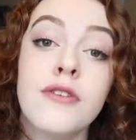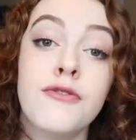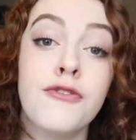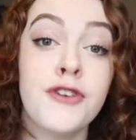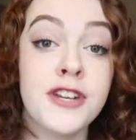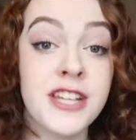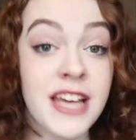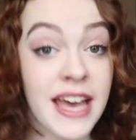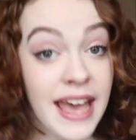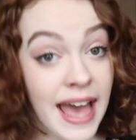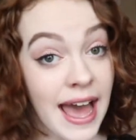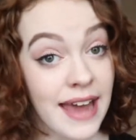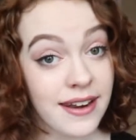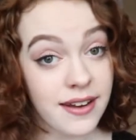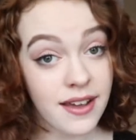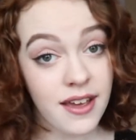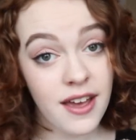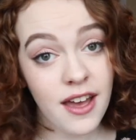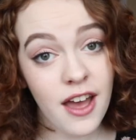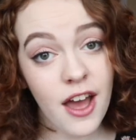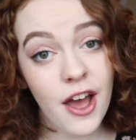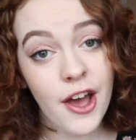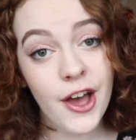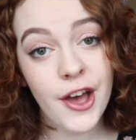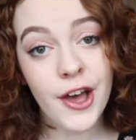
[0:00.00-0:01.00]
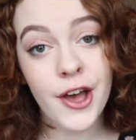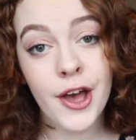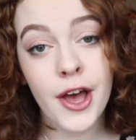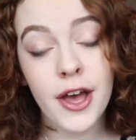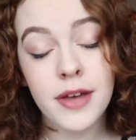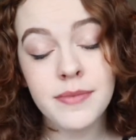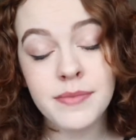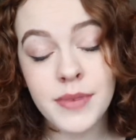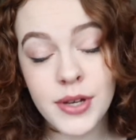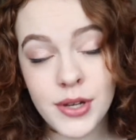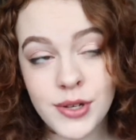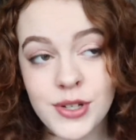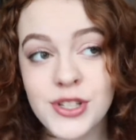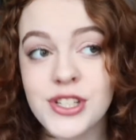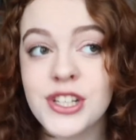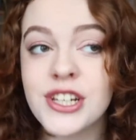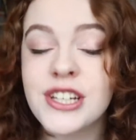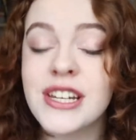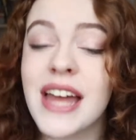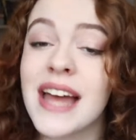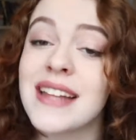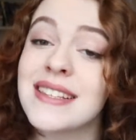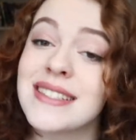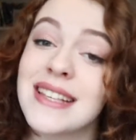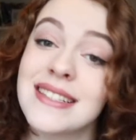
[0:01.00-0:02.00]
For Diana, her
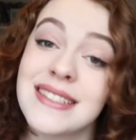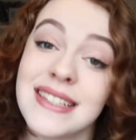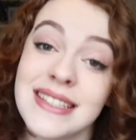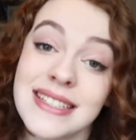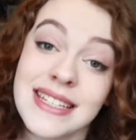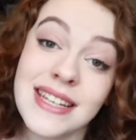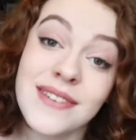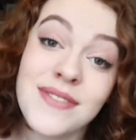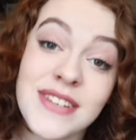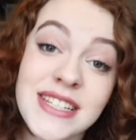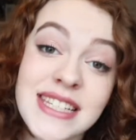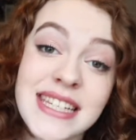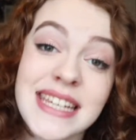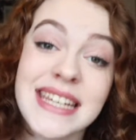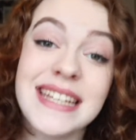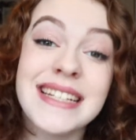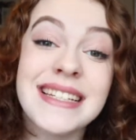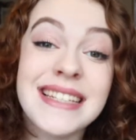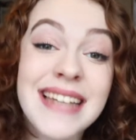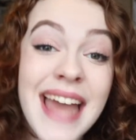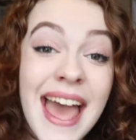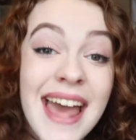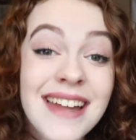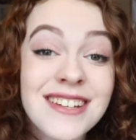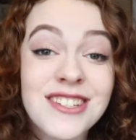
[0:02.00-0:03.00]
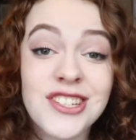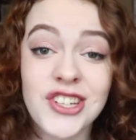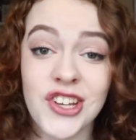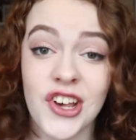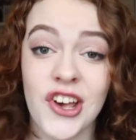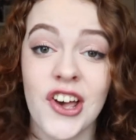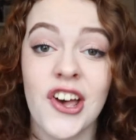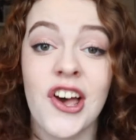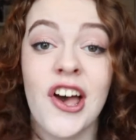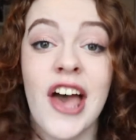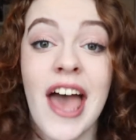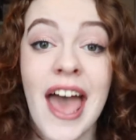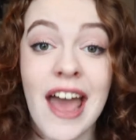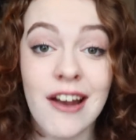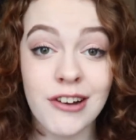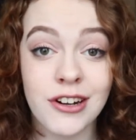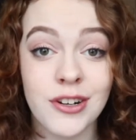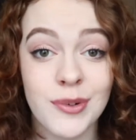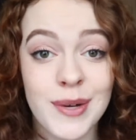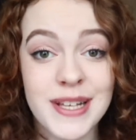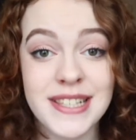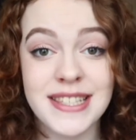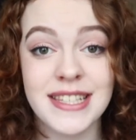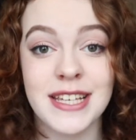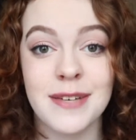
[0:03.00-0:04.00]
emotion and sensitivity led to her
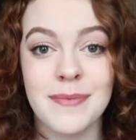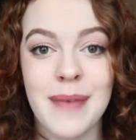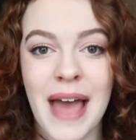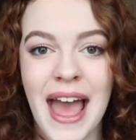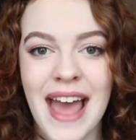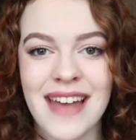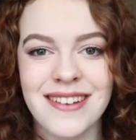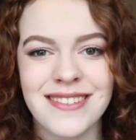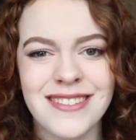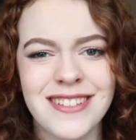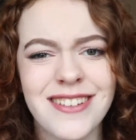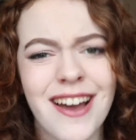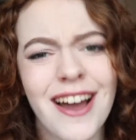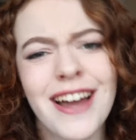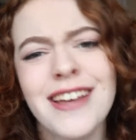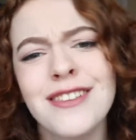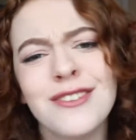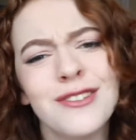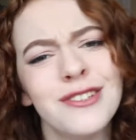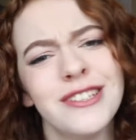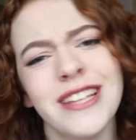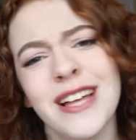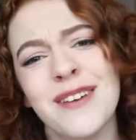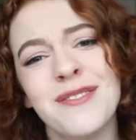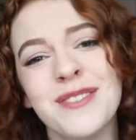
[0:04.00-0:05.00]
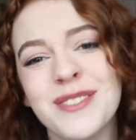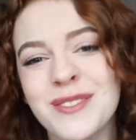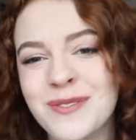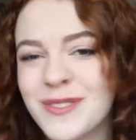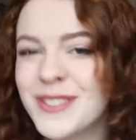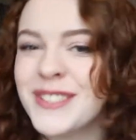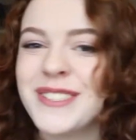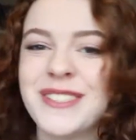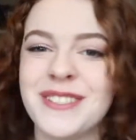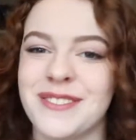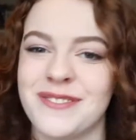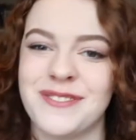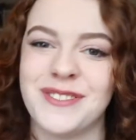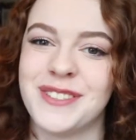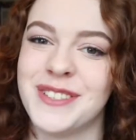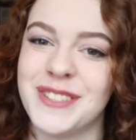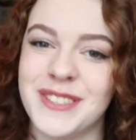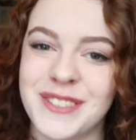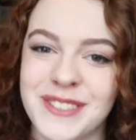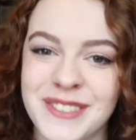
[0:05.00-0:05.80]
heroism, and I thought that was wonderful.